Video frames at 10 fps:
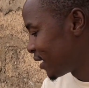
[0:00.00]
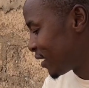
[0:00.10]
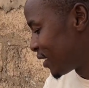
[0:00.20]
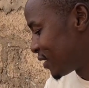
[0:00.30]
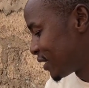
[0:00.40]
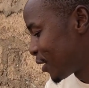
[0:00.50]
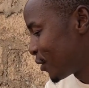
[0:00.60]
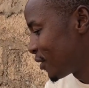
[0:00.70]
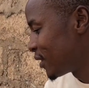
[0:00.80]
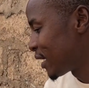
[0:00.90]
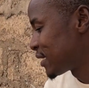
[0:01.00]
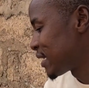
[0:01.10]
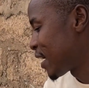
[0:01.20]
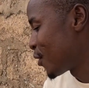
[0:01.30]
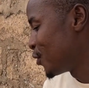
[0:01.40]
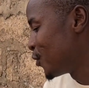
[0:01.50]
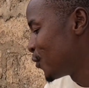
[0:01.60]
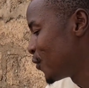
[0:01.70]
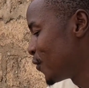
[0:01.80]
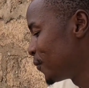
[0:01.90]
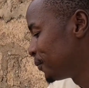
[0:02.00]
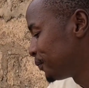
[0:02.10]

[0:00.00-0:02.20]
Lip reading: Now that's how you